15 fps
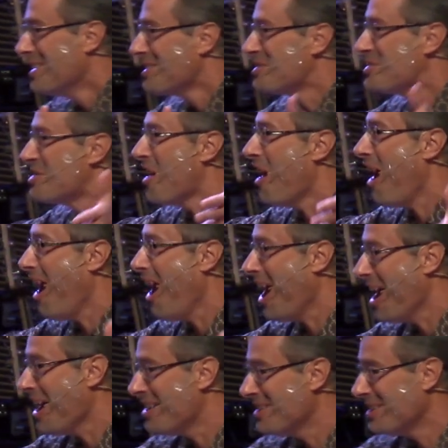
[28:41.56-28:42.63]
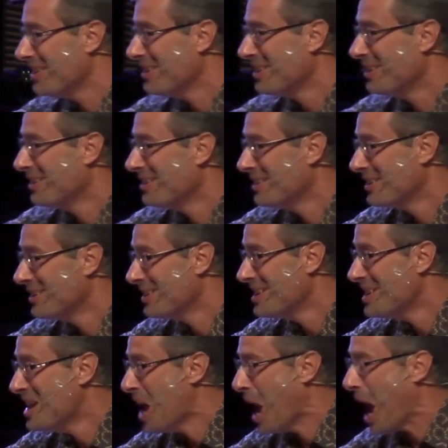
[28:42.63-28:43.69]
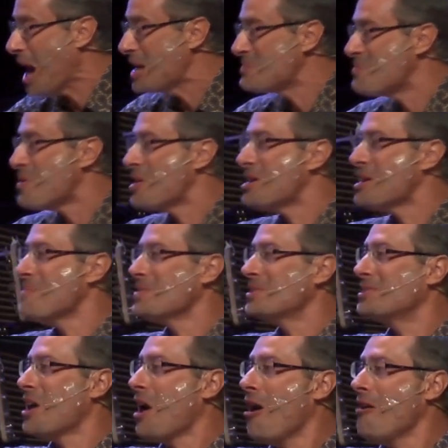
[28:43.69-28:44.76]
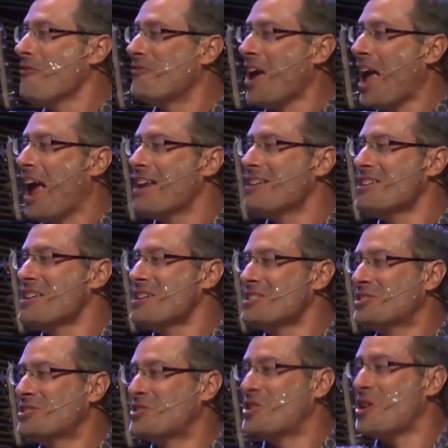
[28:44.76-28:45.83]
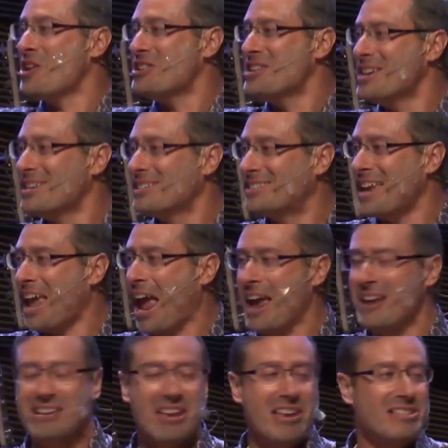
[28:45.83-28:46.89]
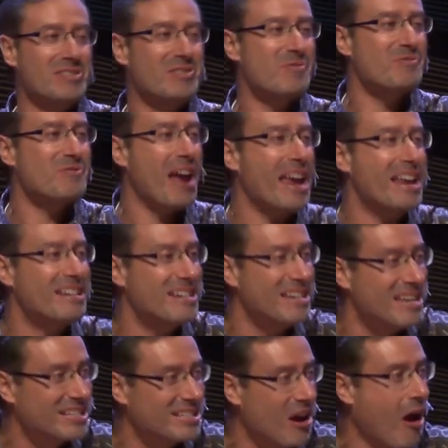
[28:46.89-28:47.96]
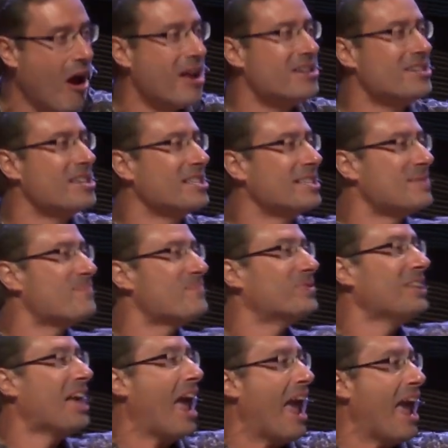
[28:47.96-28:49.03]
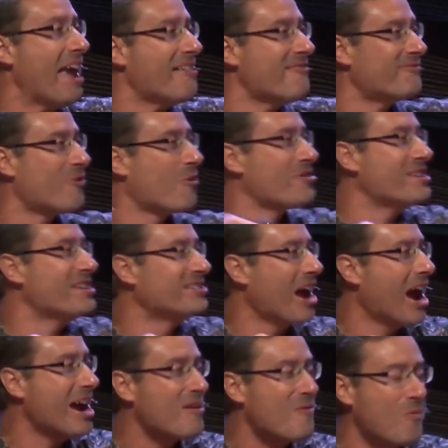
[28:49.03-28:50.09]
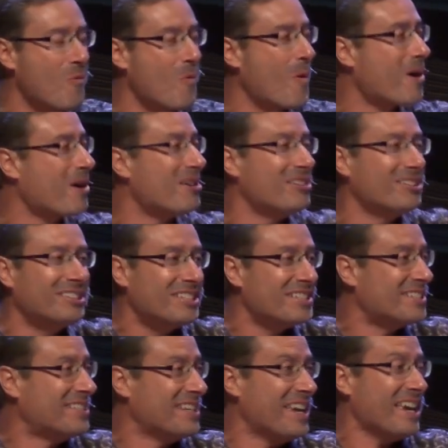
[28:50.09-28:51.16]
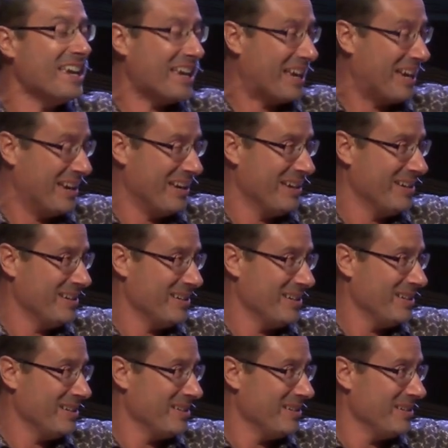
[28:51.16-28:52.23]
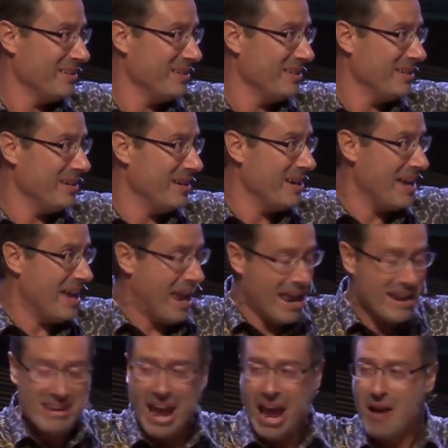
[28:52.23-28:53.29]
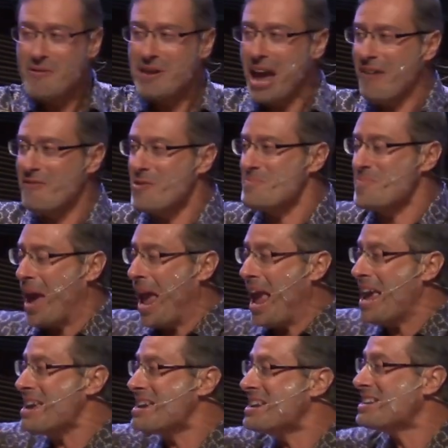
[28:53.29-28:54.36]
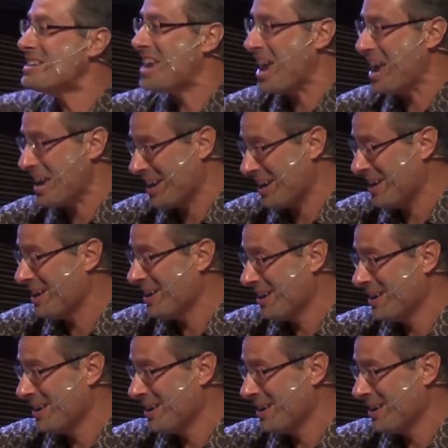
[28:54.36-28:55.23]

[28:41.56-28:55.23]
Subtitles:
God has put himself and his goodness and his greatness on display for the entire world to see. And now we have a pagan king